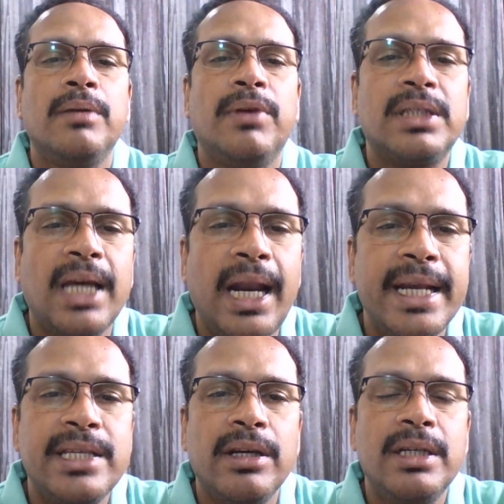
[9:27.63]
for
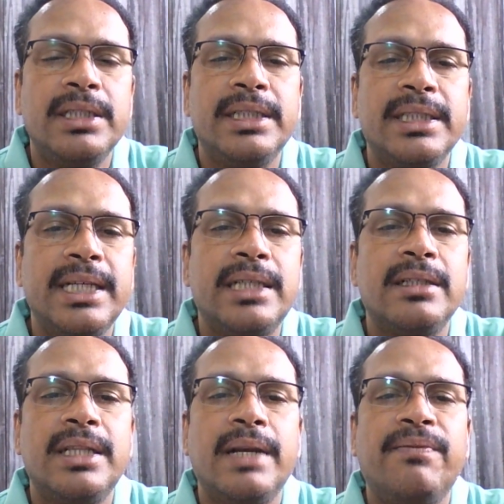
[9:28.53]
saline salts, it is greater
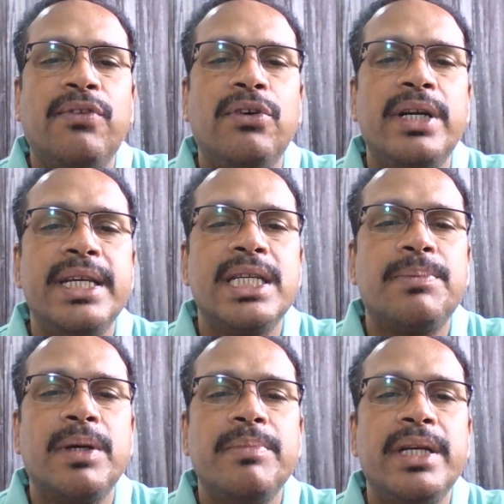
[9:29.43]
than 4 ds
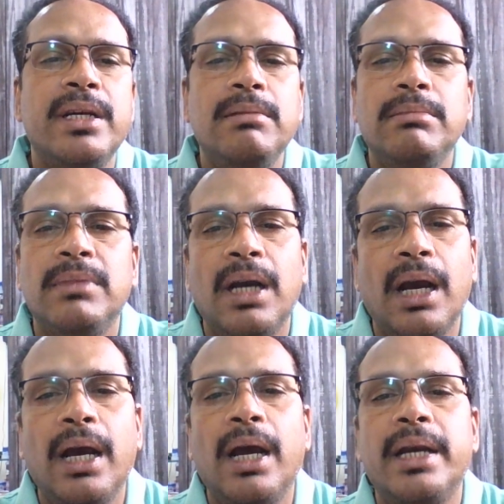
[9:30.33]
per meter,
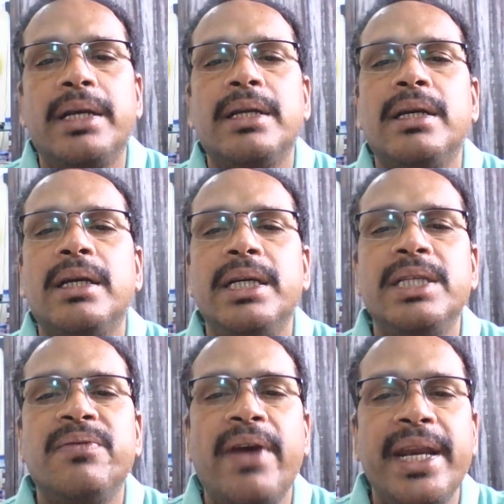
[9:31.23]
and it
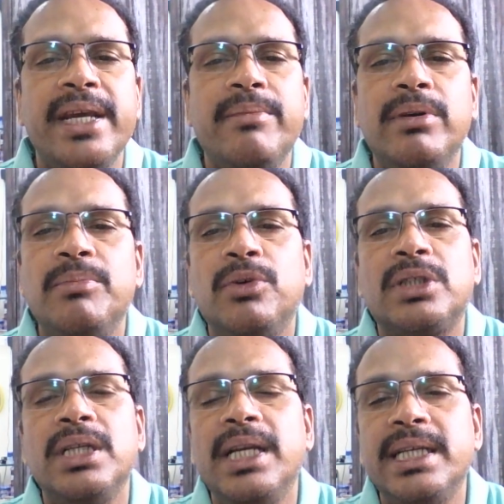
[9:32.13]
is variable,
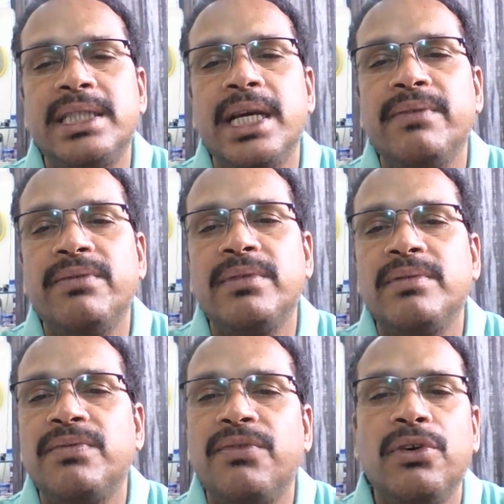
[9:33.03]
mostly less than
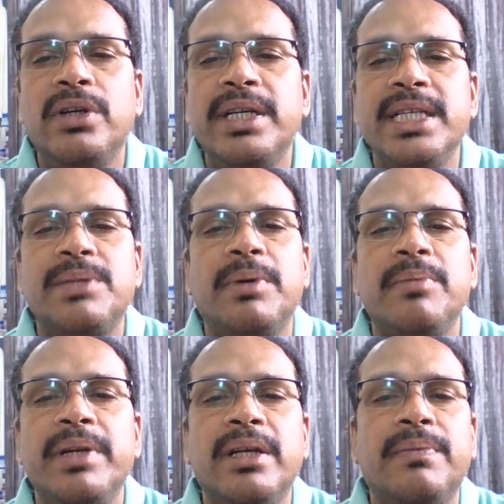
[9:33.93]
4 ds per
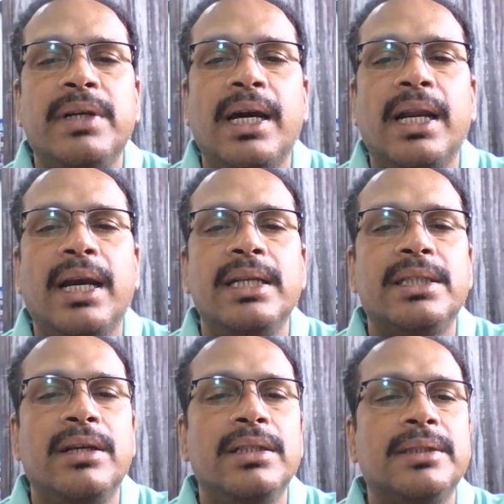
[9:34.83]
meter for alkali
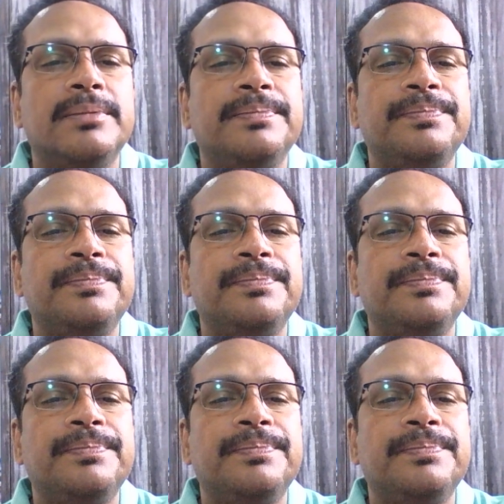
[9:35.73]
salts.